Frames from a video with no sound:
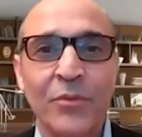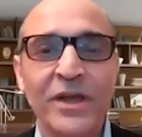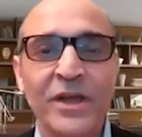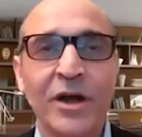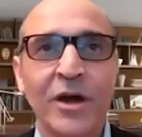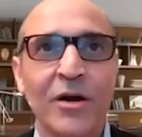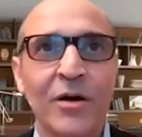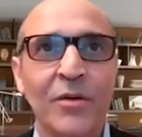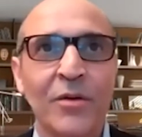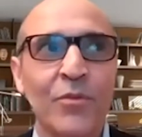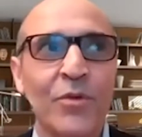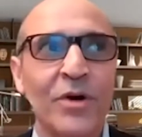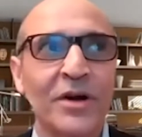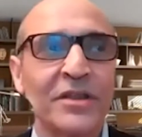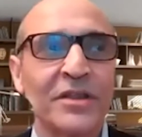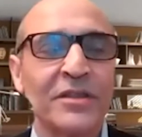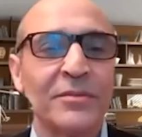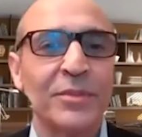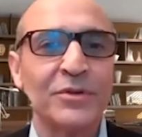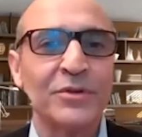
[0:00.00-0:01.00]
We are
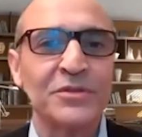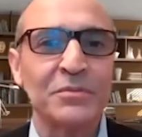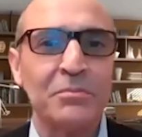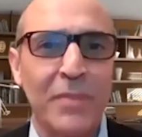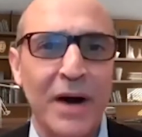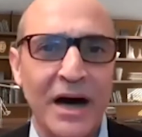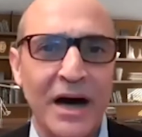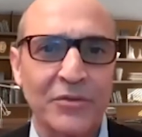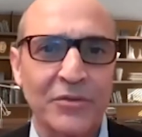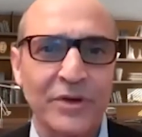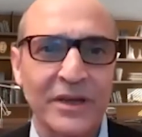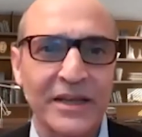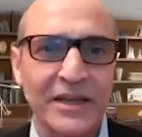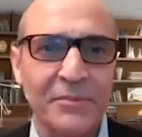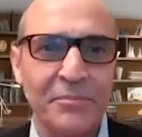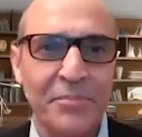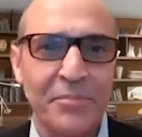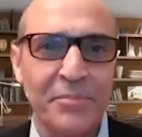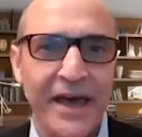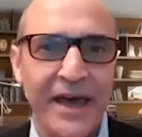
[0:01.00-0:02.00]
one of the most
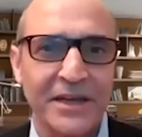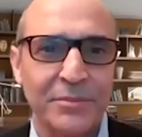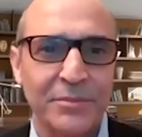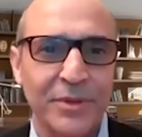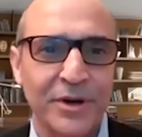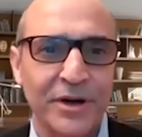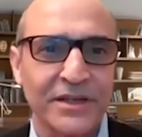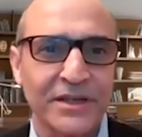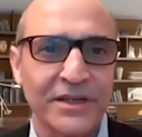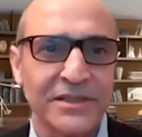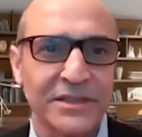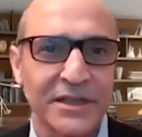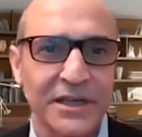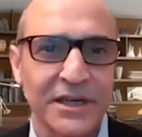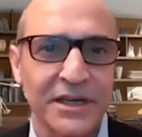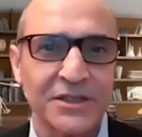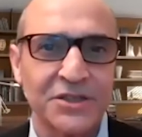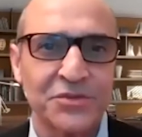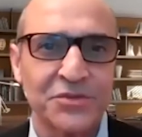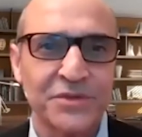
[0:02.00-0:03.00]
moderately impacted markets in
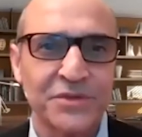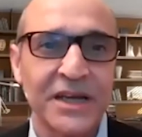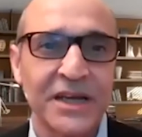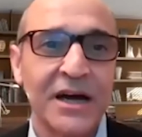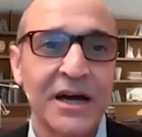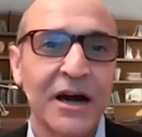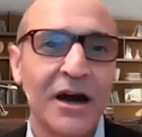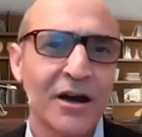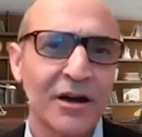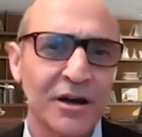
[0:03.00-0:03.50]
the country.